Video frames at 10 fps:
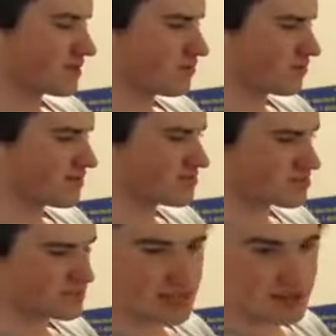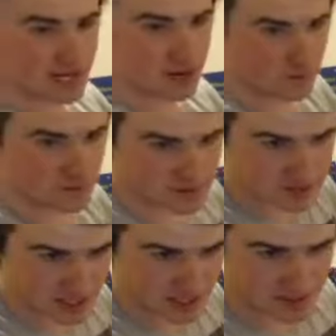We're gonna have to sand down one
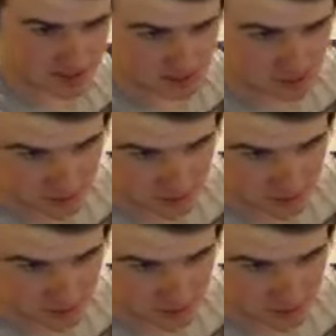side a little